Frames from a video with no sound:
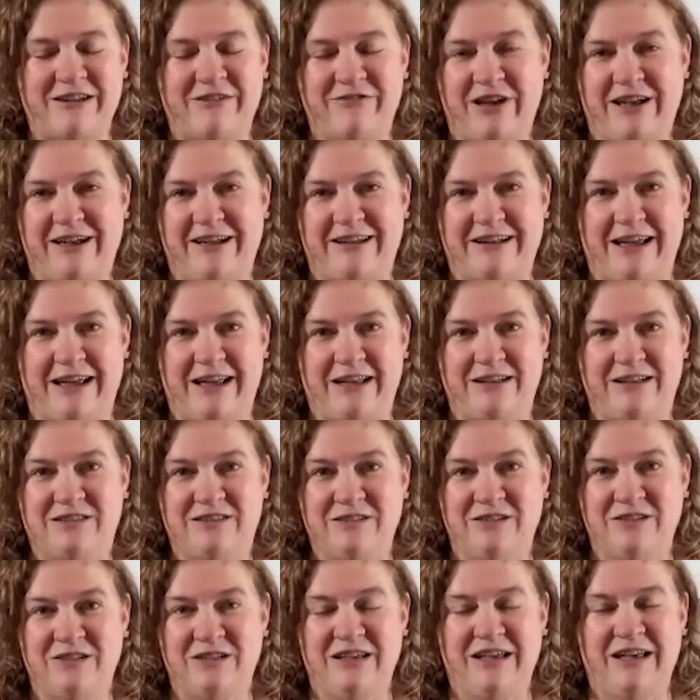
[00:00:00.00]
of headaches
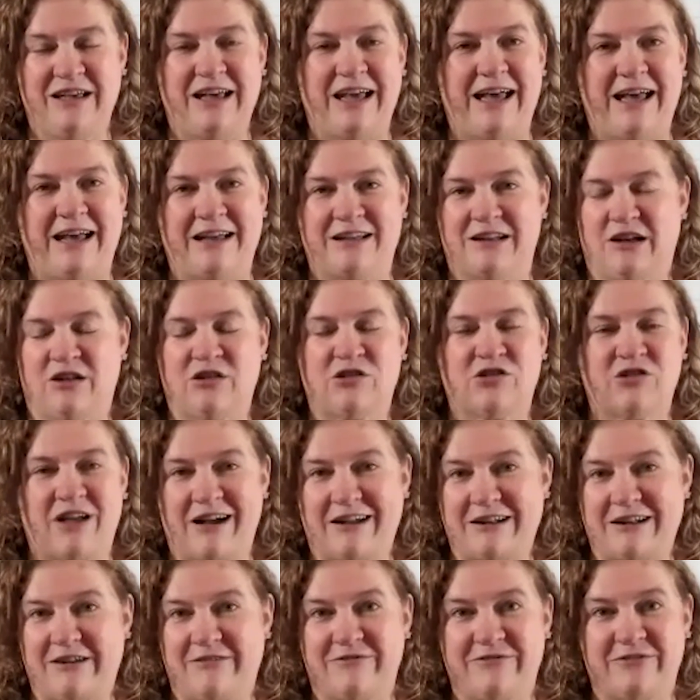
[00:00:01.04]
and a
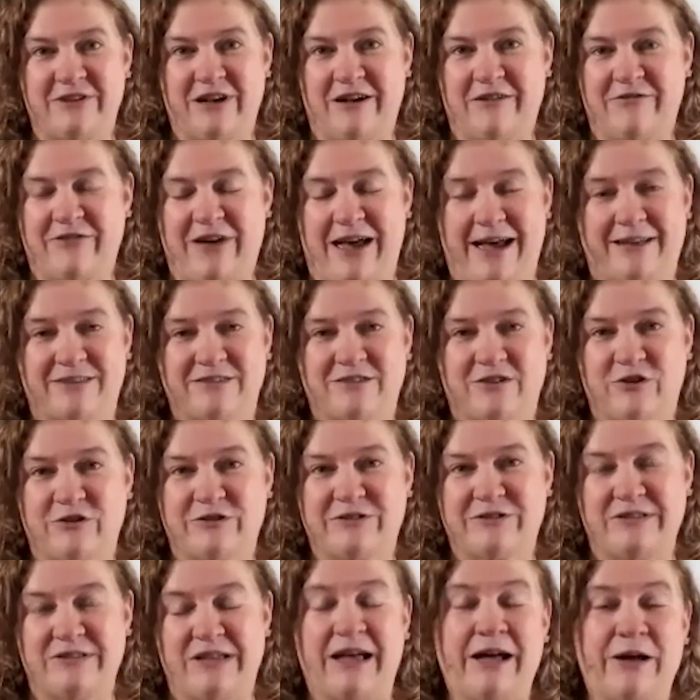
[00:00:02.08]
lot of hassles.
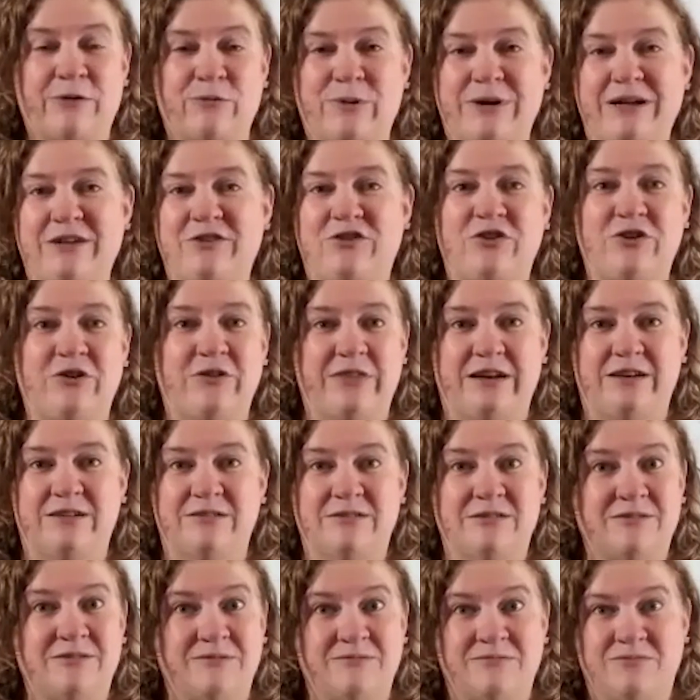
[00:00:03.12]
And we do
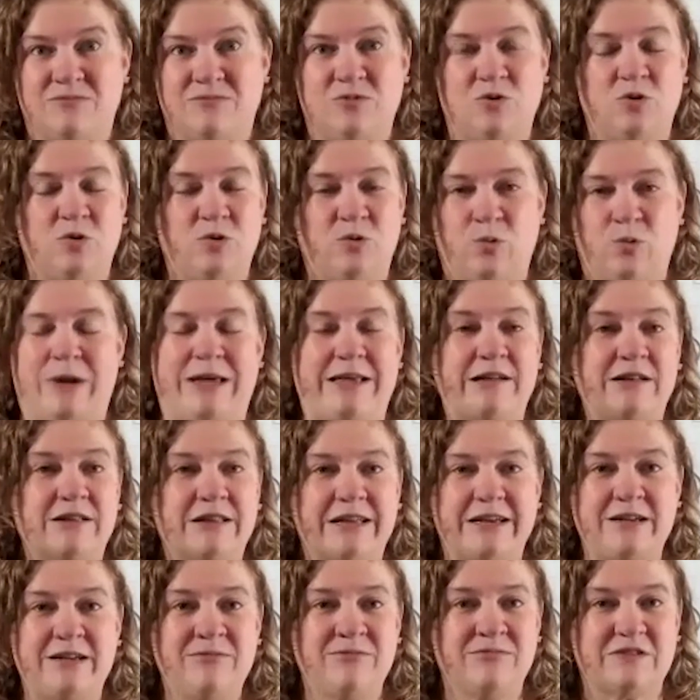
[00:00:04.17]
this
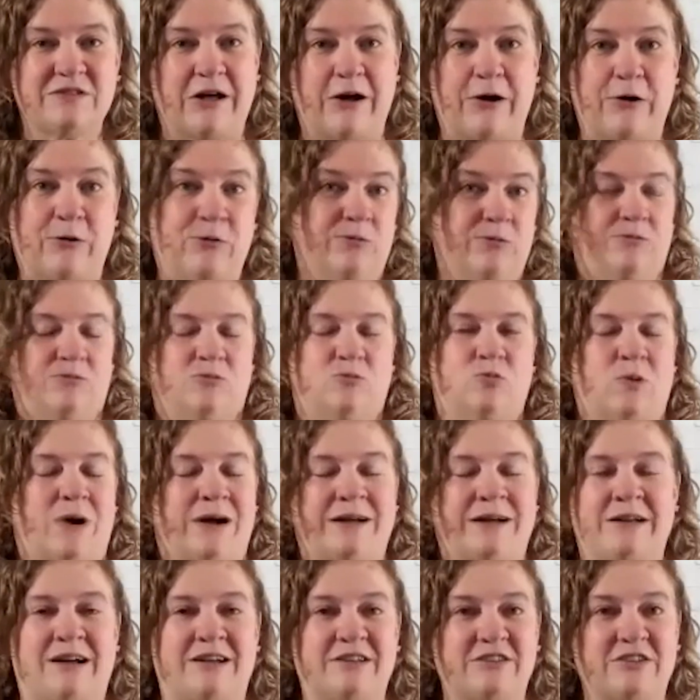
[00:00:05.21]
weekly, so
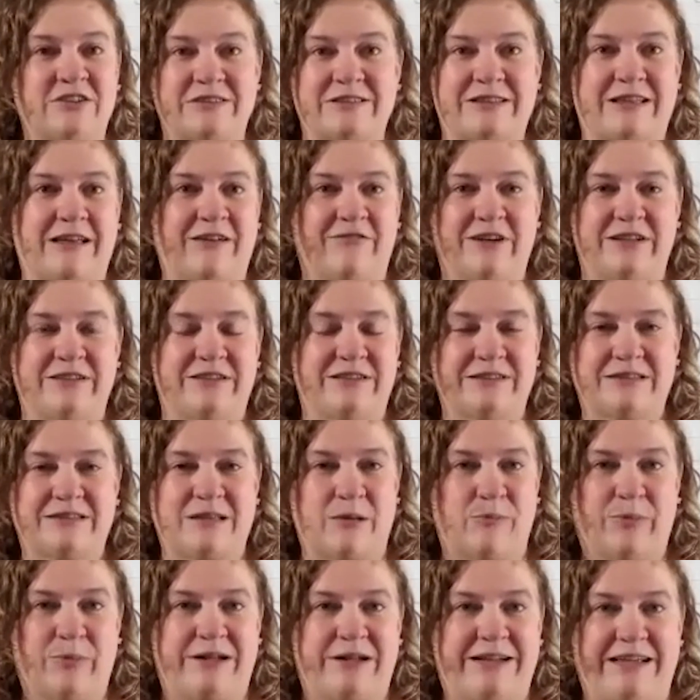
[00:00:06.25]
why not just give it to
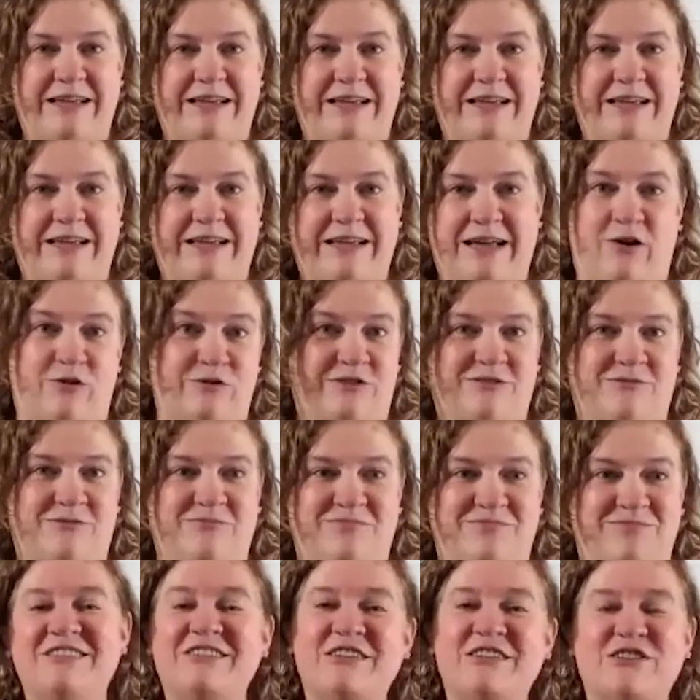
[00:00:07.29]
somebody else?
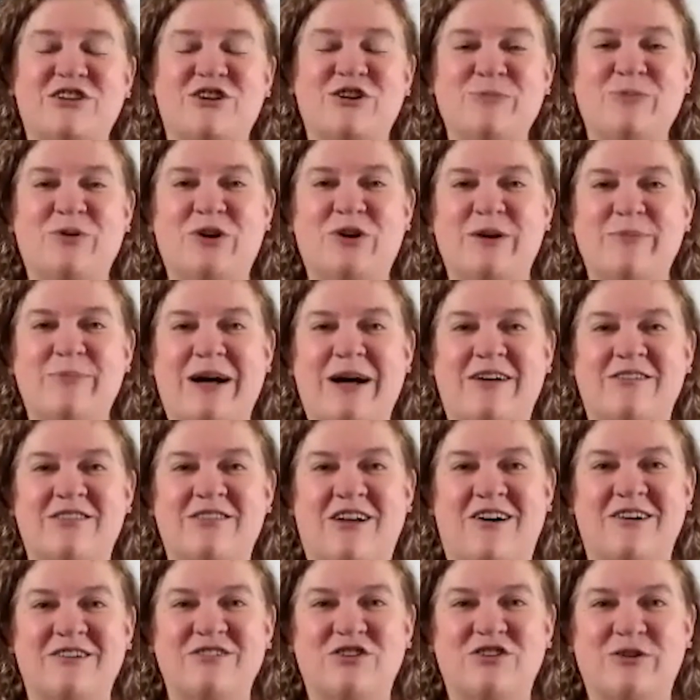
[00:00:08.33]
To learn more about
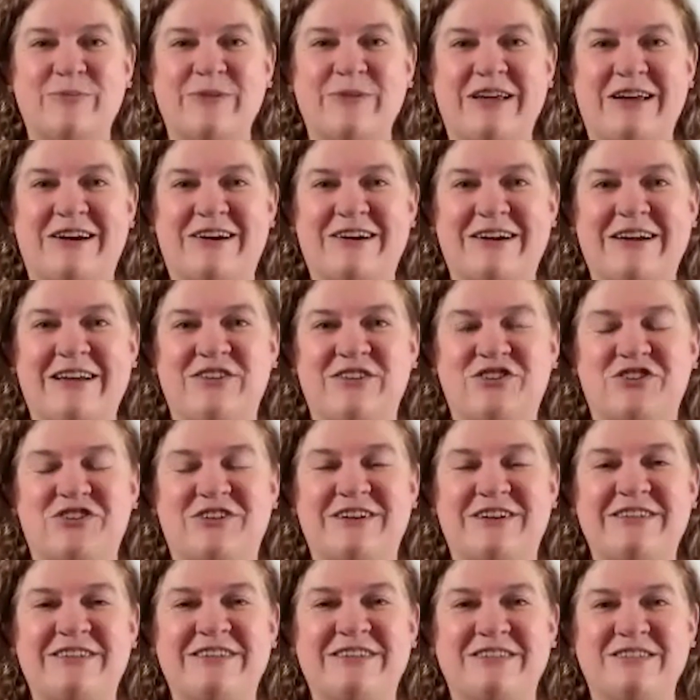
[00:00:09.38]
long-term care
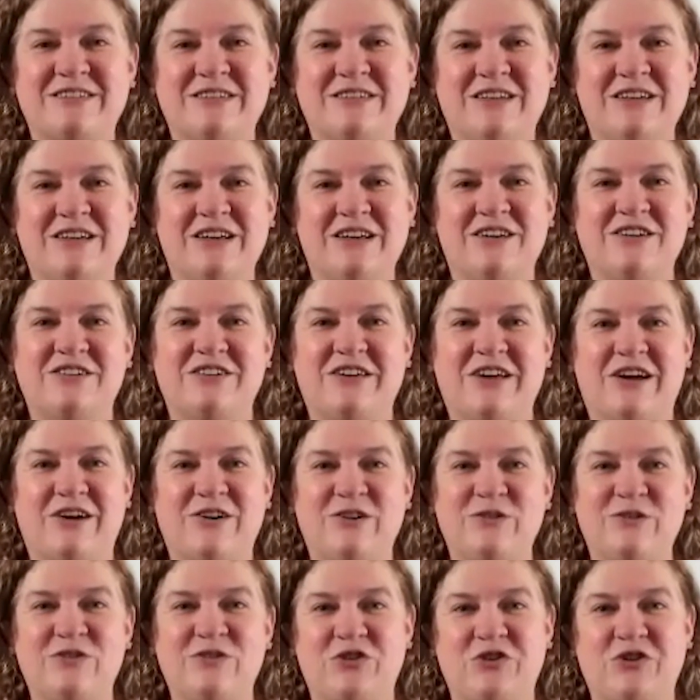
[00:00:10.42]
insurance, go
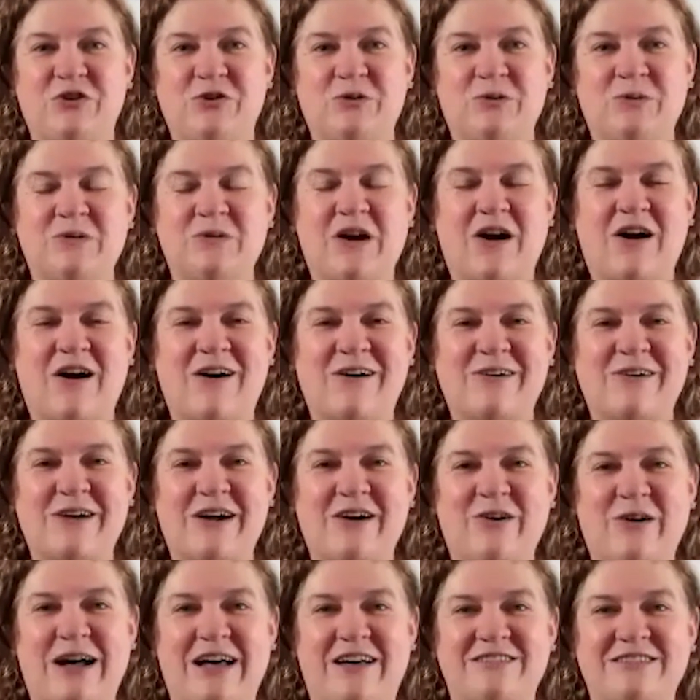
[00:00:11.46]
to
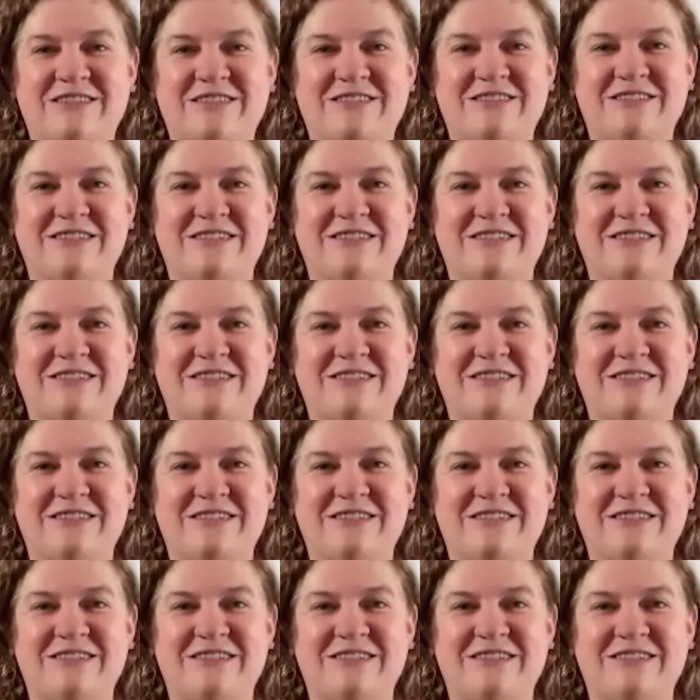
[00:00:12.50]
rosdfw.com.